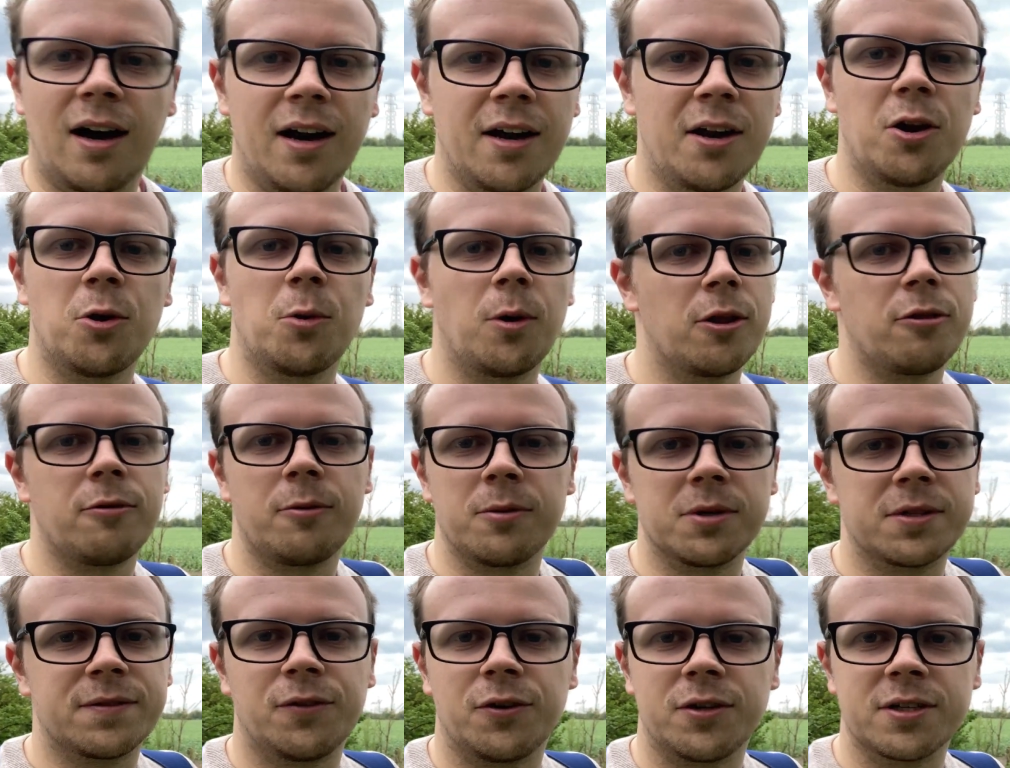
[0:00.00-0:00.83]
I don't know whether it
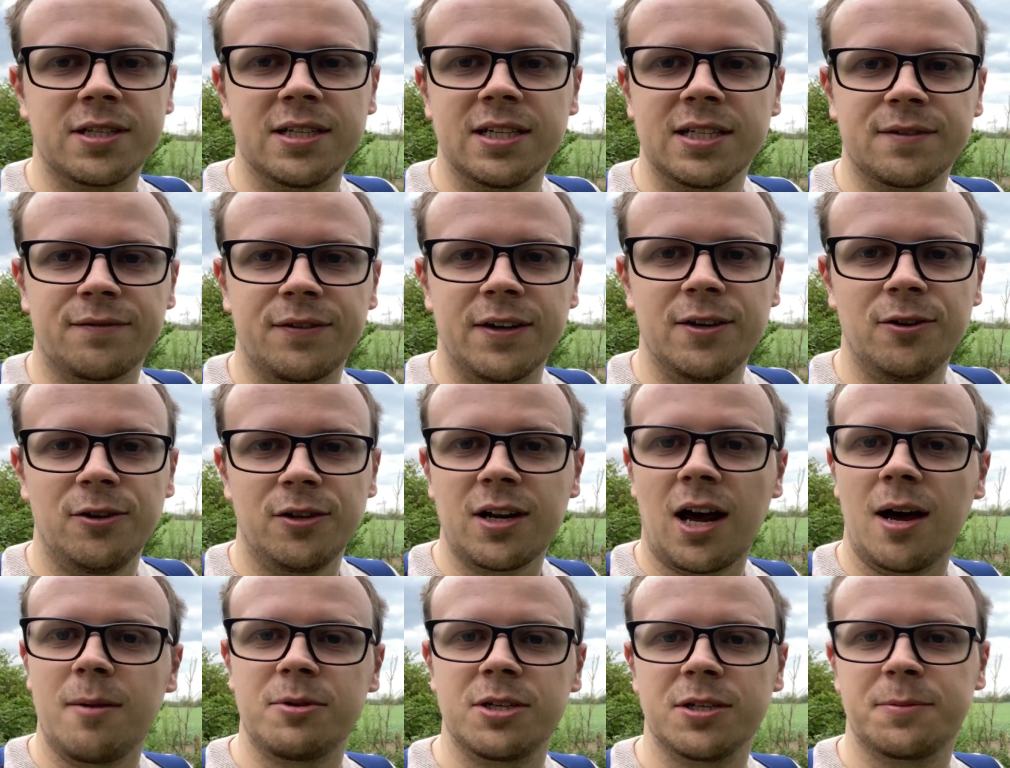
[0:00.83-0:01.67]
was fought in this
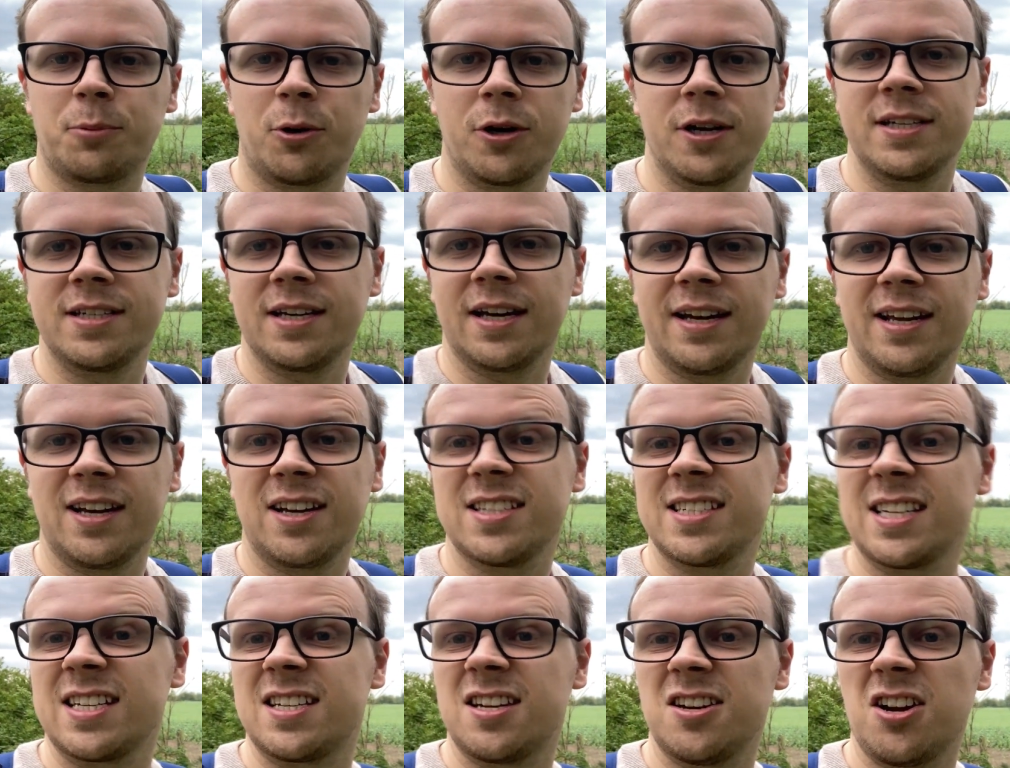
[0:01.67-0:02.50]
field. I'm just pointing at it
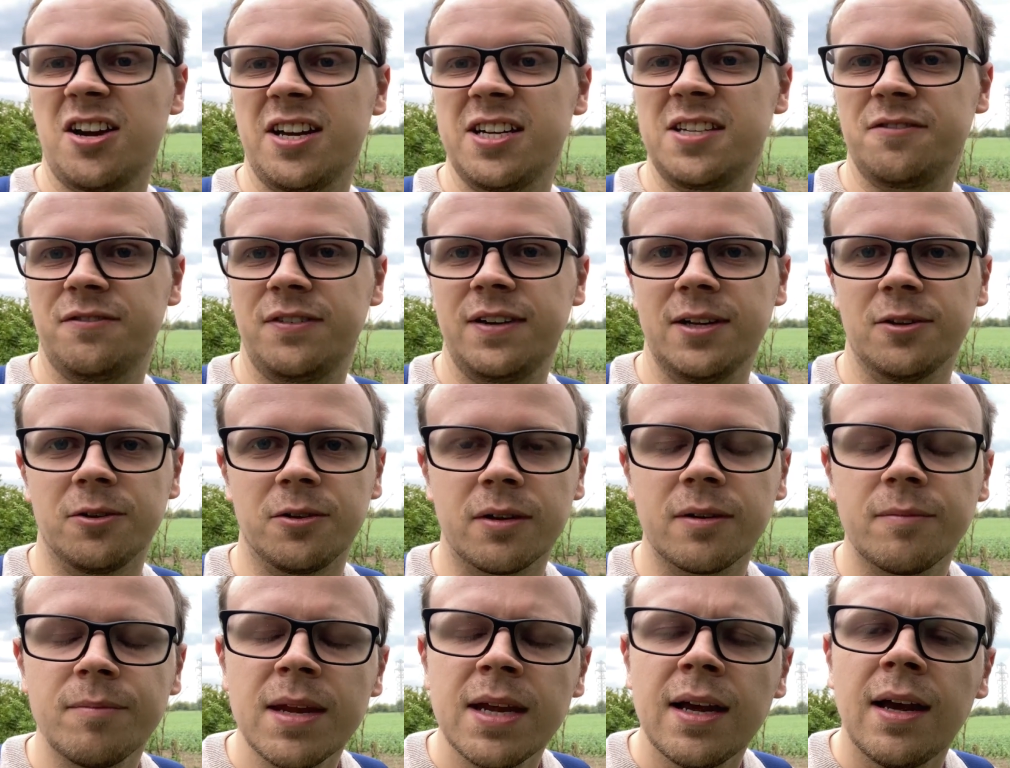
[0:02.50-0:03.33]
because it's a nice field.